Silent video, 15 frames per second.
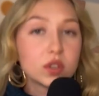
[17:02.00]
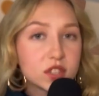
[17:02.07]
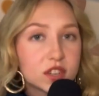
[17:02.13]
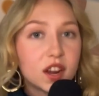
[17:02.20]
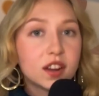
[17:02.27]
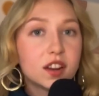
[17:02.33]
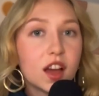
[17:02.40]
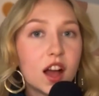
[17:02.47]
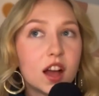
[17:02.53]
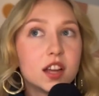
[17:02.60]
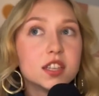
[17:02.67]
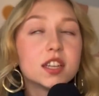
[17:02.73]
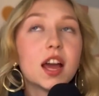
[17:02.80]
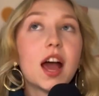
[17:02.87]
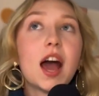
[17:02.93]
did I
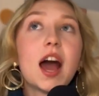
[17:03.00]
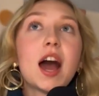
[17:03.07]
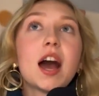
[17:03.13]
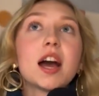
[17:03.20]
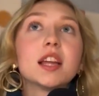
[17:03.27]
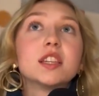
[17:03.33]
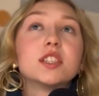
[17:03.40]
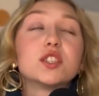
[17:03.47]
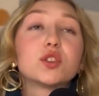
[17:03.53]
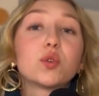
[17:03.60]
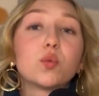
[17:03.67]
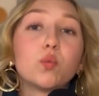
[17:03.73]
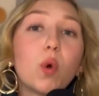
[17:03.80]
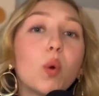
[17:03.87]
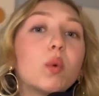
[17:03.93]
learn and
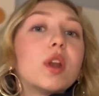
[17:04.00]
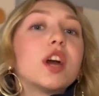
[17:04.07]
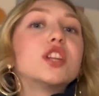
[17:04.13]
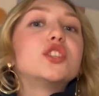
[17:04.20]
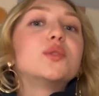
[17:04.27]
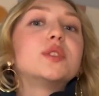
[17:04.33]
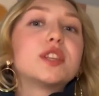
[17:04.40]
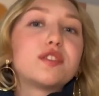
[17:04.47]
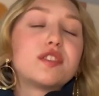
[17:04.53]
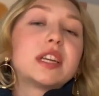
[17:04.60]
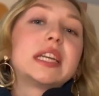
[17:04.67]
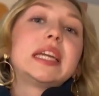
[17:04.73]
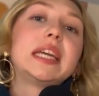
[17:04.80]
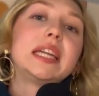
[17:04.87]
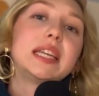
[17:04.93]
what will I do
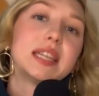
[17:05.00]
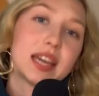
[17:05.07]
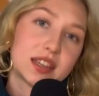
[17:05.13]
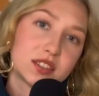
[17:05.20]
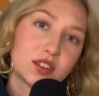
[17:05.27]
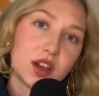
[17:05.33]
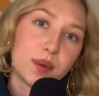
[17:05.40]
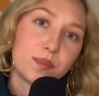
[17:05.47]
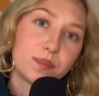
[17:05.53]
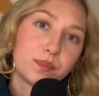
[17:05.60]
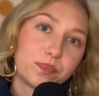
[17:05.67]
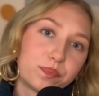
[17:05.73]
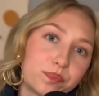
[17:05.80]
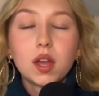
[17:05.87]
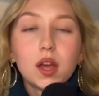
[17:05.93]
differently next time?
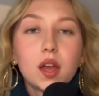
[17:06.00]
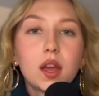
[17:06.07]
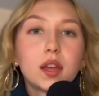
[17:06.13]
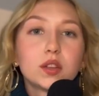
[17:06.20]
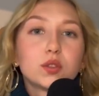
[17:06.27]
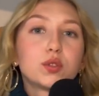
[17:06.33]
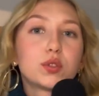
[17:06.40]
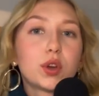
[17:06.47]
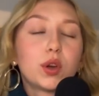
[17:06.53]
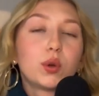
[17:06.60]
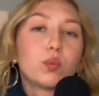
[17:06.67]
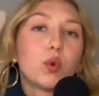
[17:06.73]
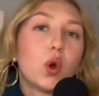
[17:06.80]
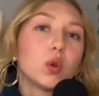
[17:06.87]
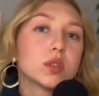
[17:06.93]
So,
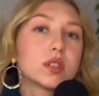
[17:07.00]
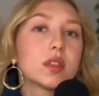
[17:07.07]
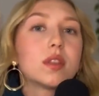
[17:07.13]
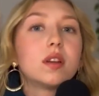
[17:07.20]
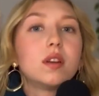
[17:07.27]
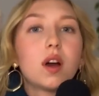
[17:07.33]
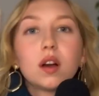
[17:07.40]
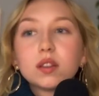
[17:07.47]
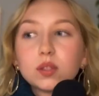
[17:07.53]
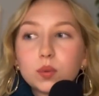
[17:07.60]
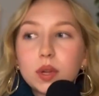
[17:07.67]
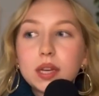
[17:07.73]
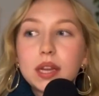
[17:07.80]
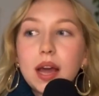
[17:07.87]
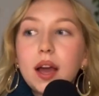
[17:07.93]
we're on to the last
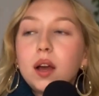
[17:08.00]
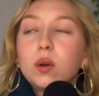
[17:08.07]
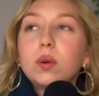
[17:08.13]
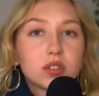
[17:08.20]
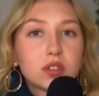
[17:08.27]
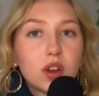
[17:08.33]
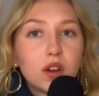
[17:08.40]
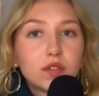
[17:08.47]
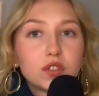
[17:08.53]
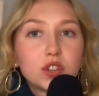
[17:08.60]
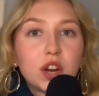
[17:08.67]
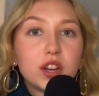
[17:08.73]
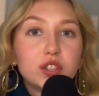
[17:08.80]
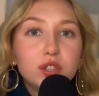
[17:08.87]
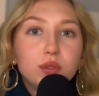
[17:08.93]
one now. After
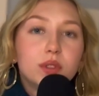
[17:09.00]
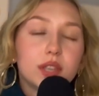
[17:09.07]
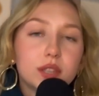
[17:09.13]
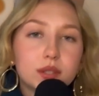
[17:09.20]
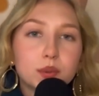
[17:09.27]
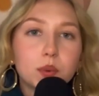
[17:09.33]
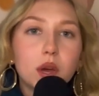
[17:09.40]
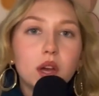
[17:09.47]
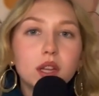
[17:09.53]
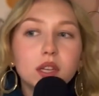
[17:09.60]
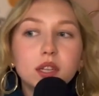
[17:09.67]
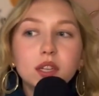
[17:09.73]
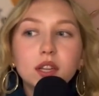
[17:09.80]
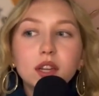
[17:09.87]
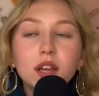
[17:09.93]
I do this
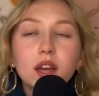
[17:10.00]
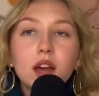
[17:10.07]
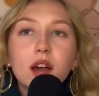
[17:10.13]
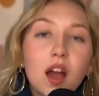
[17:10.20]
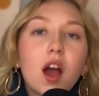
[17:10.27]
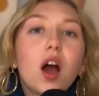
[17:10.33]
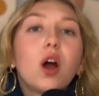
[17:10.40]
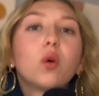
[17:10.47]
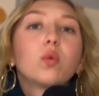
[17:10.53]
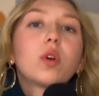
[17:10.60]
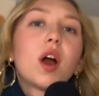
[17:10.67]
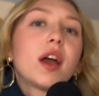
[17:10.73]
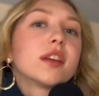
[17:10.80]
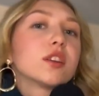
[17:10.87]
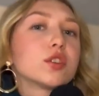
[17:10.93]
one, I'll
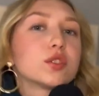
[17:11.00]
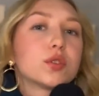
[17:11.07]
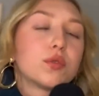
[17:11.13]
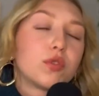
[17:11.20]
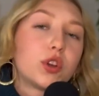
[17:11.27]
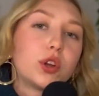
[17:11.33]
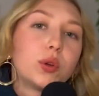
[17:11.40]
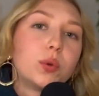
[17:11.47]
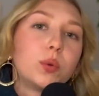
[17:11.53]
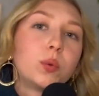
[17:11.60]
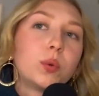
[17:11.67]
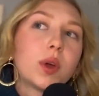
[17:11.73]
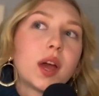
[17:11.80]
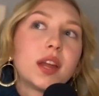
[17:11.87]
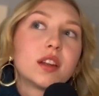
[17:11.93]
guide us through
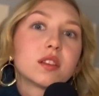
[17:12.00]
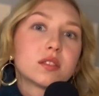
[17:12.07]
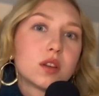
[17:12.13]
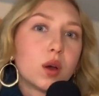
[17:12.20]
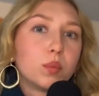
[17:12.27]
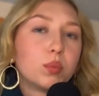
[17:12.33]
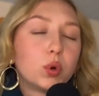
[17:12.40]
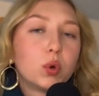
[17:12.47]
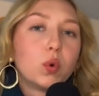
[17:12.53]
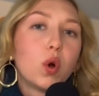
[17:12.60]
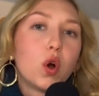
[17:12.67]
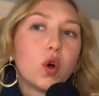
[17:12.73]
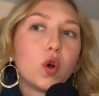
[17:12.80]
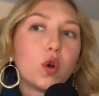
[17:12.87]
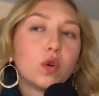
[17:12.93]
an example
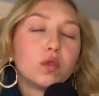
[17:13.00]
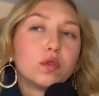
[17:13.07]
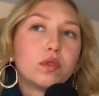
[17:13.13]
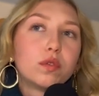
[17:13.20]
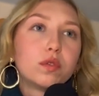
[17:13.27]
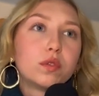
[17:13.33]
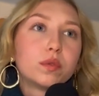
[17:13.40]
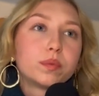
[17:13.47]
of